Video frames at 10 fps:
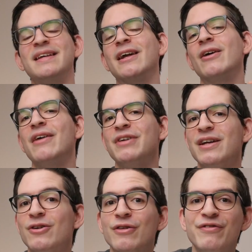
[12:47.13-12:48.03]
that'll have a
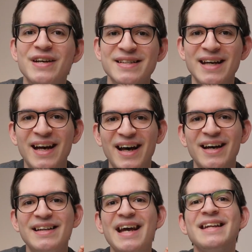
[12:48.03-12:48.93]
good fit
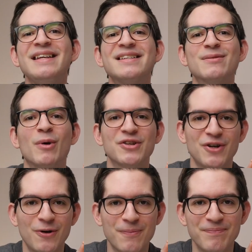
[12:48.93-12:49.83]
in any smart
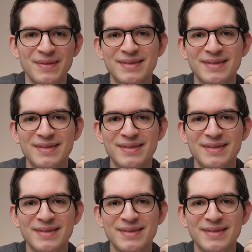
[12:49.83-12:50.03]
home.